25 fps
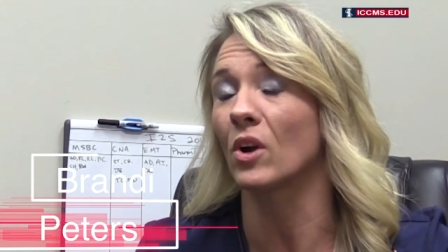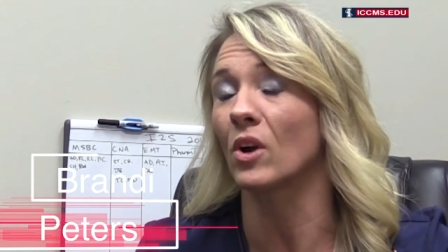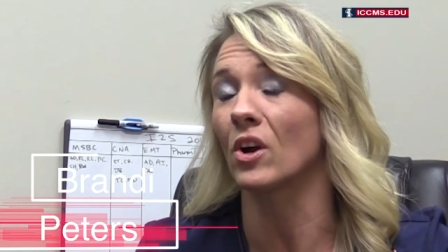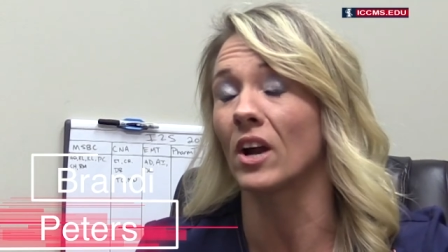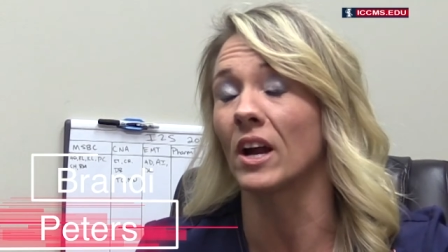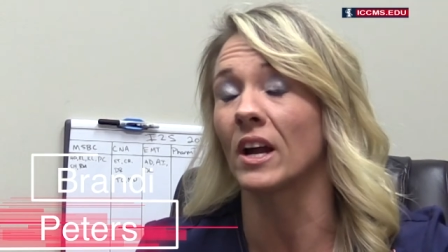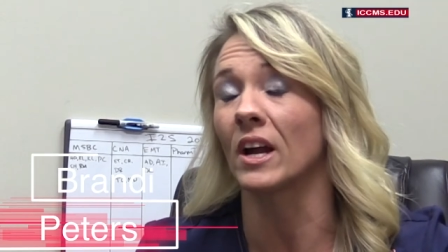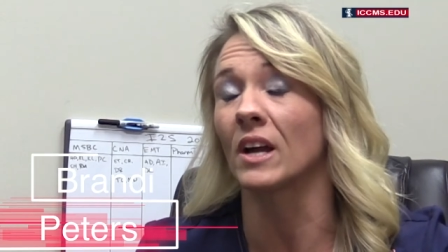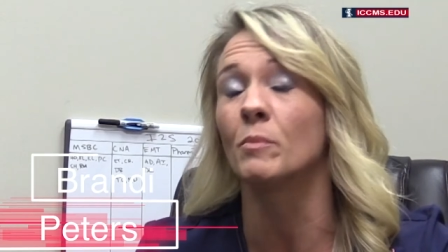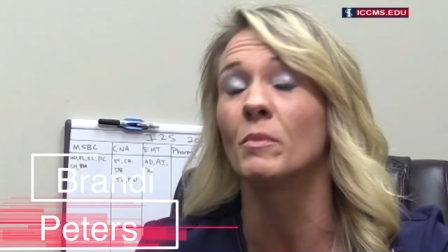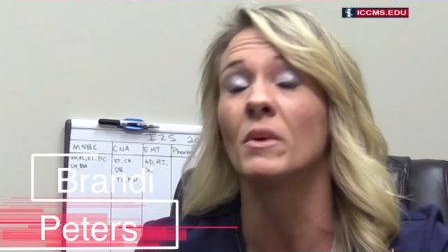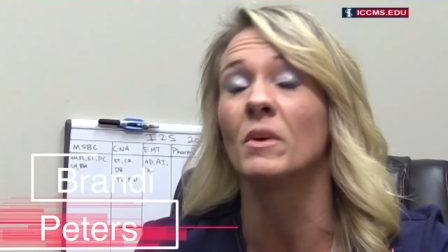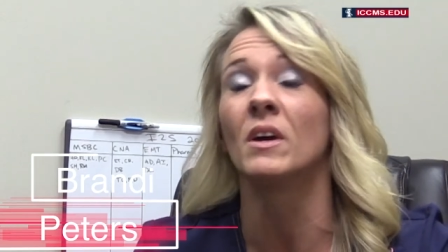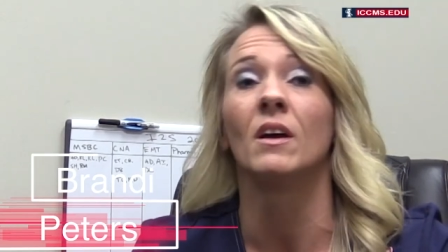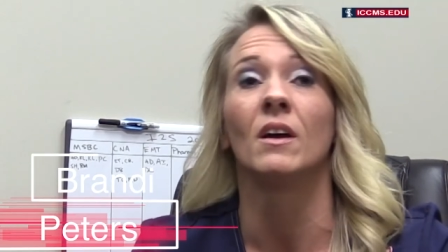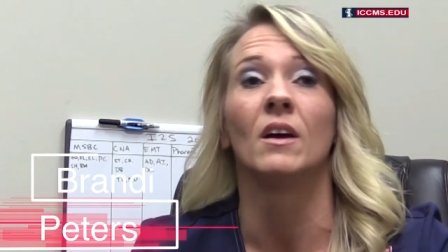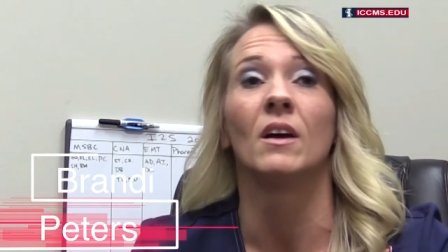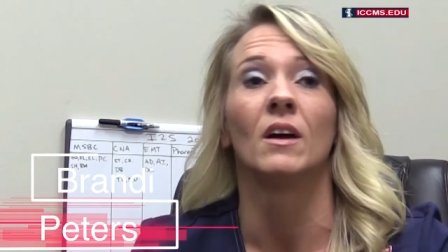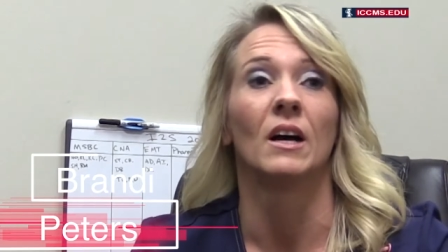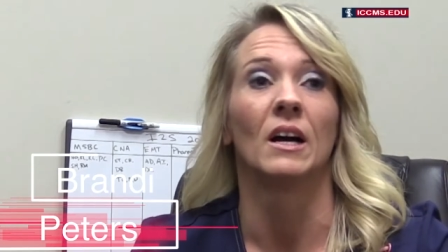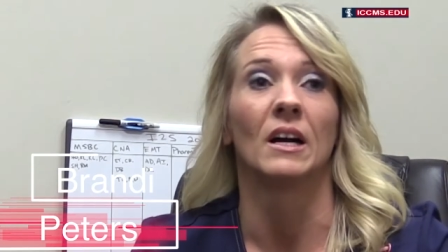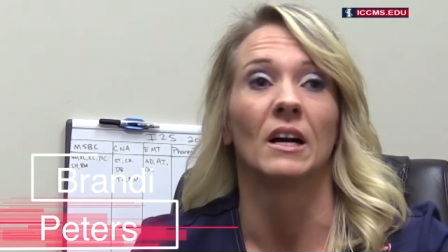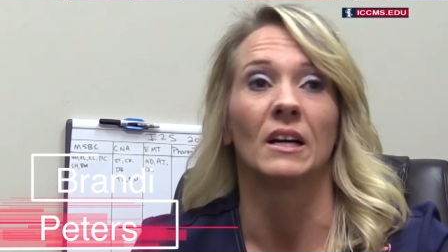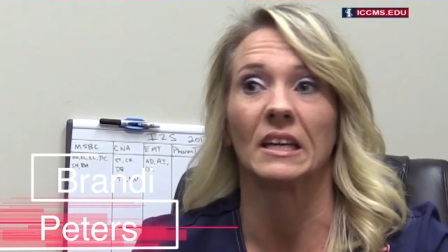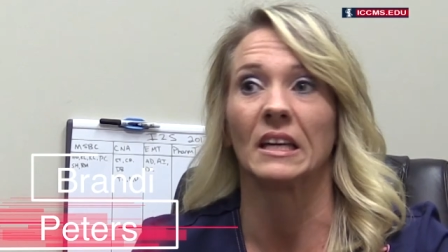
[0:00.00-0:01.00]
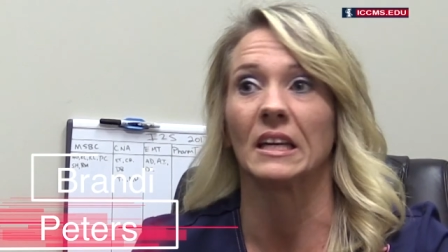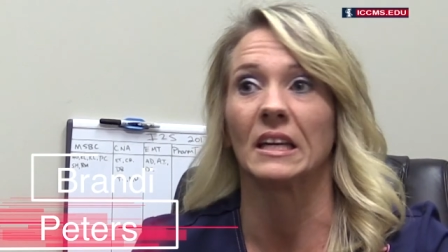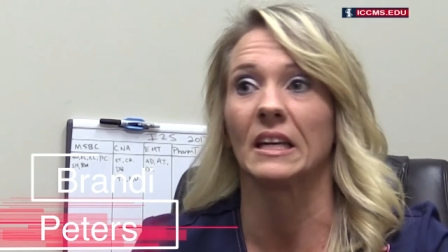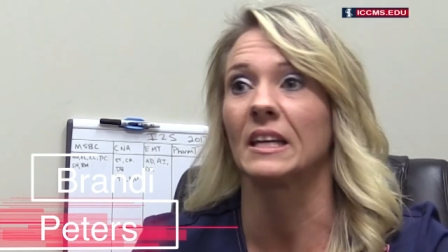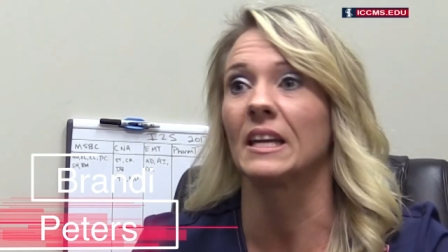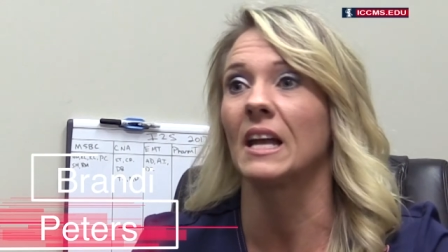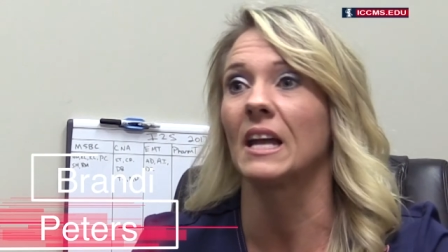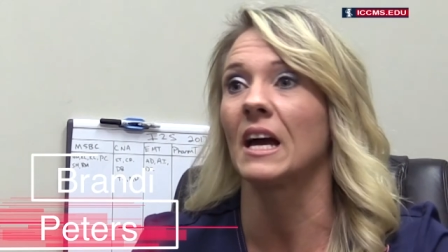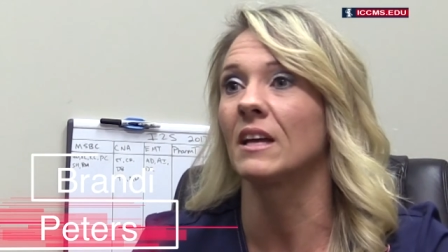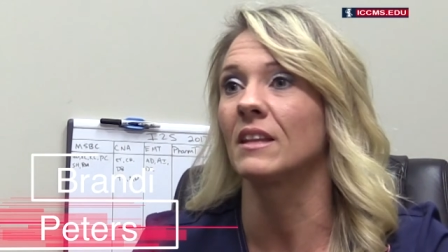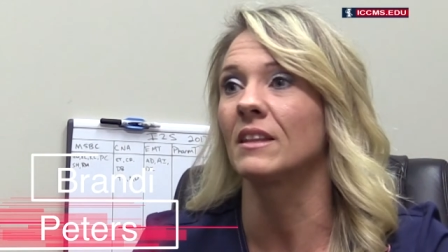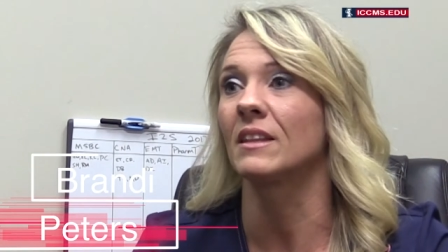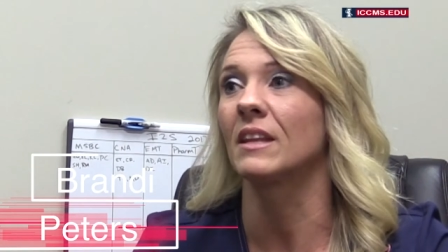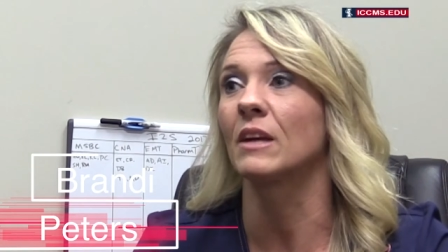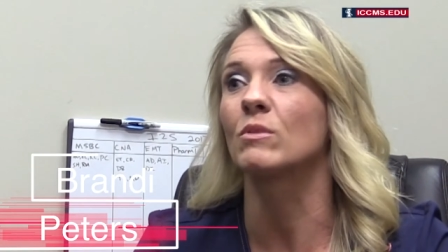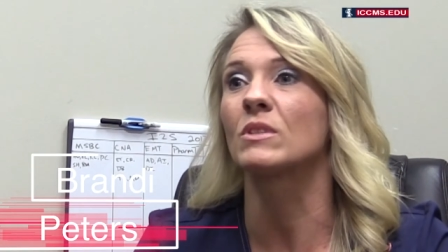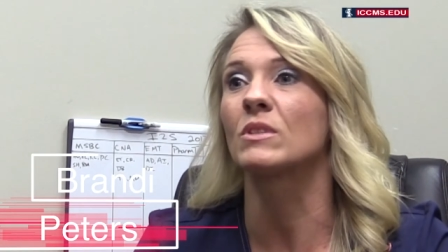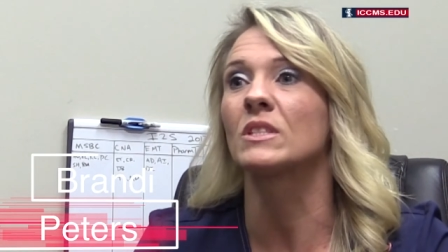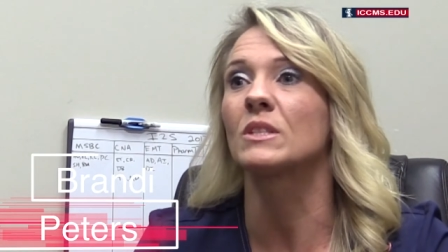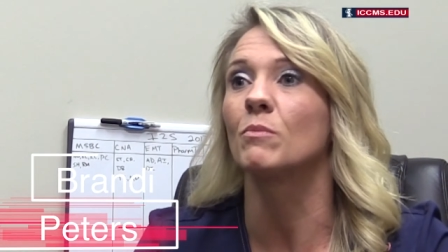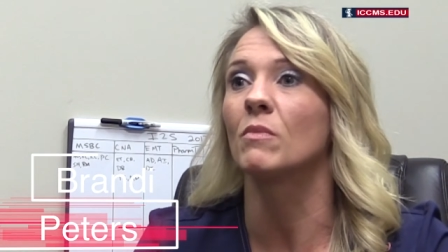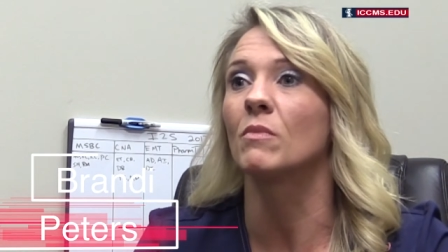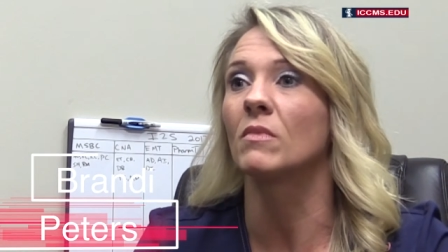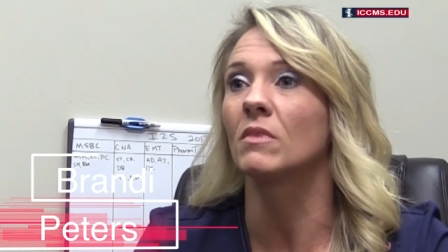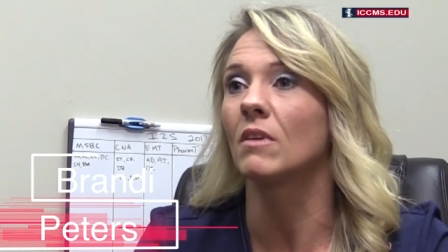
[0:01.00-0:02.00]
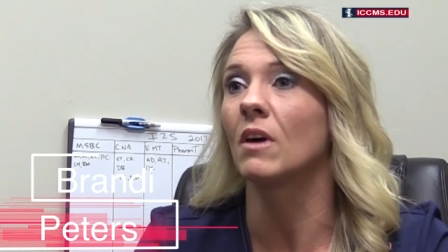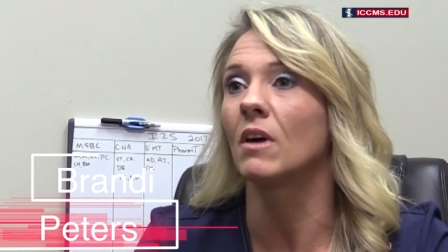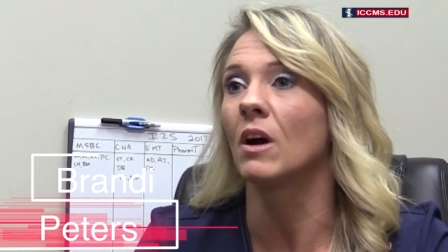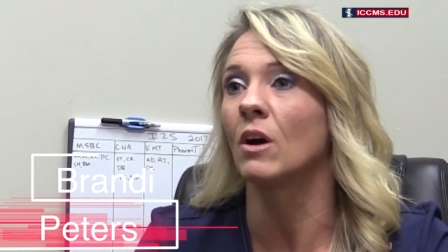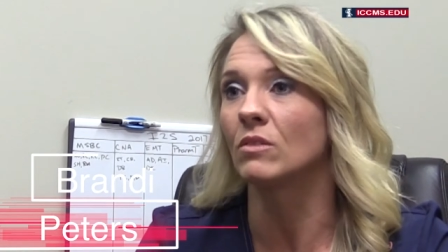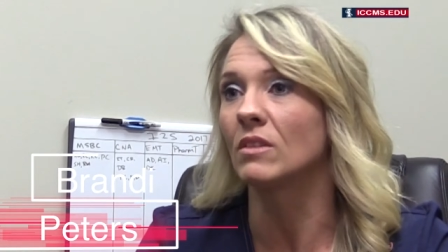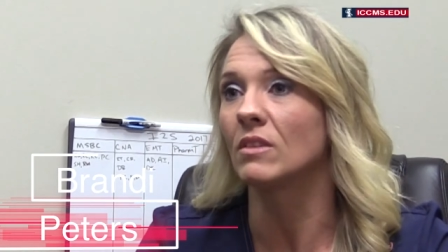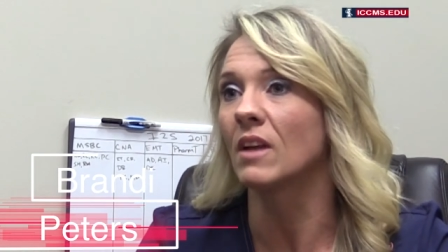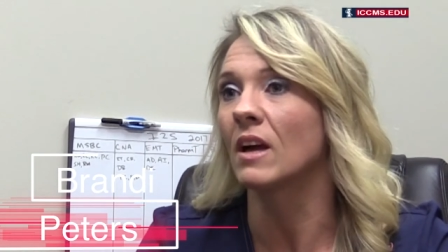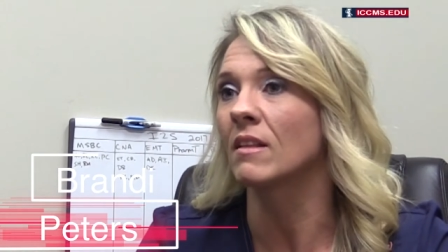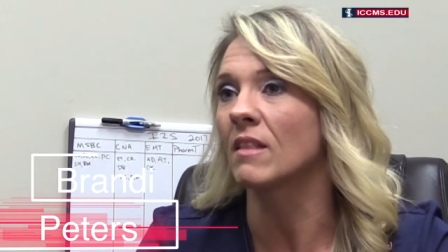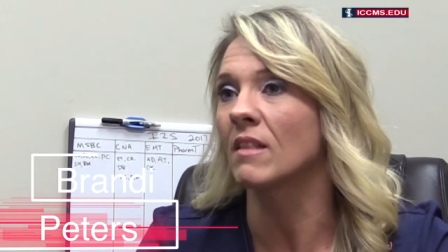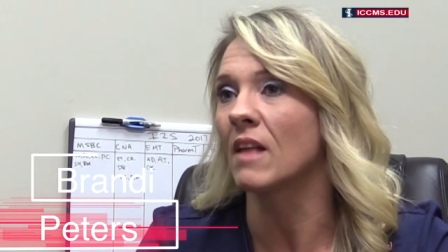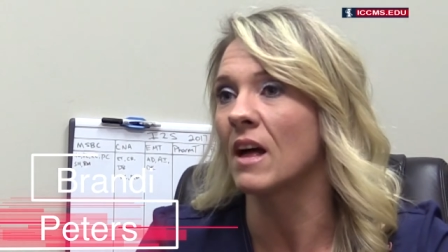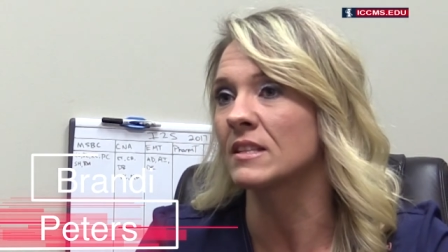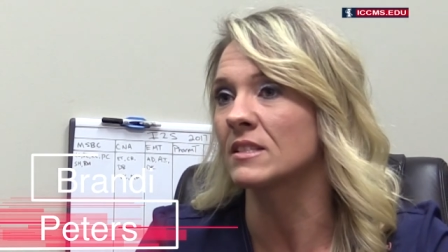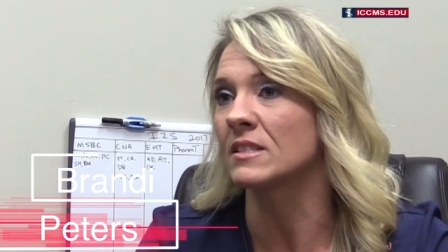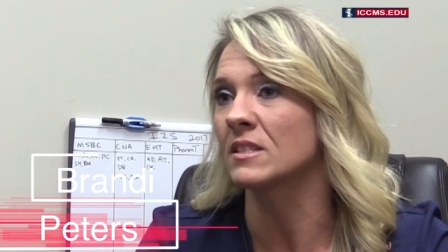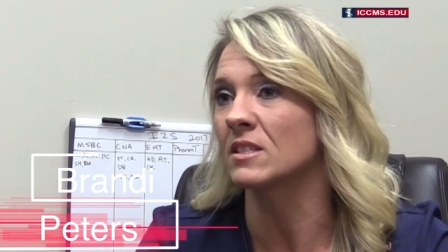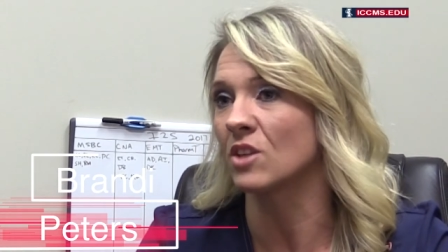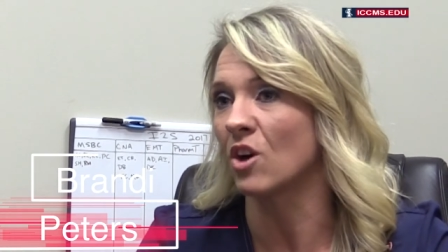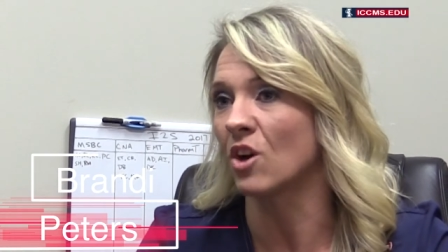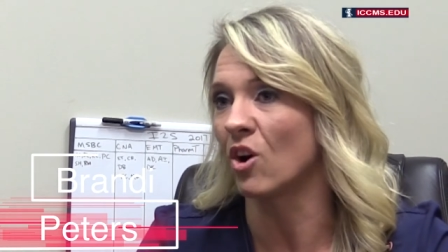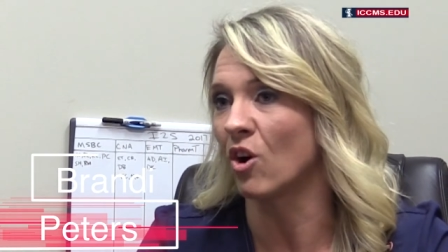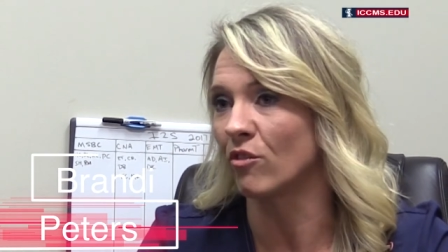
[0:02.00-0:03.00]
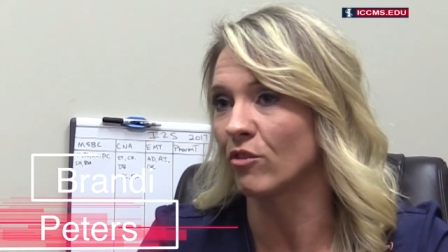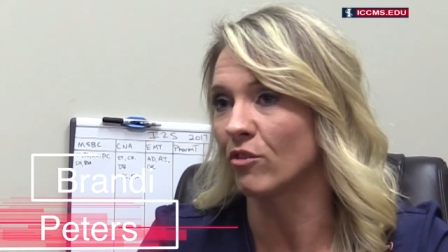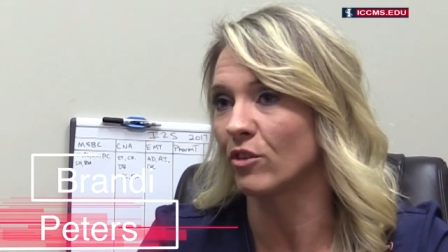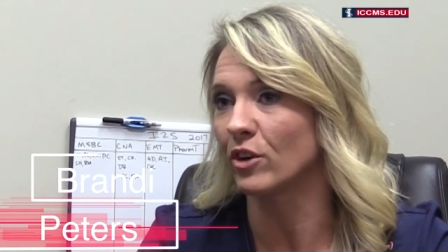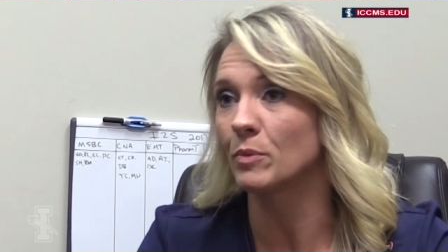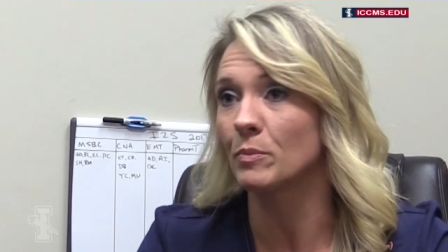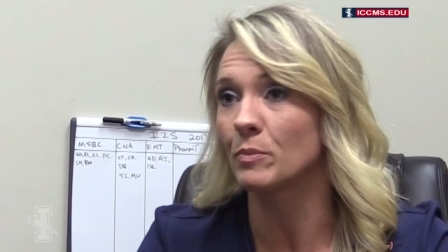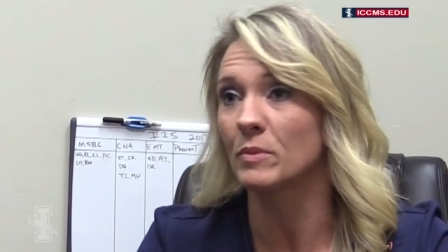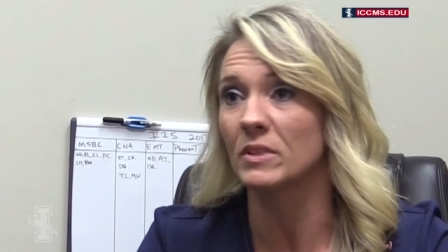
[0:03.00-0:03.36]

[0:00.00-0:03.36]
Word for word: Program, again, there was some online classes offered,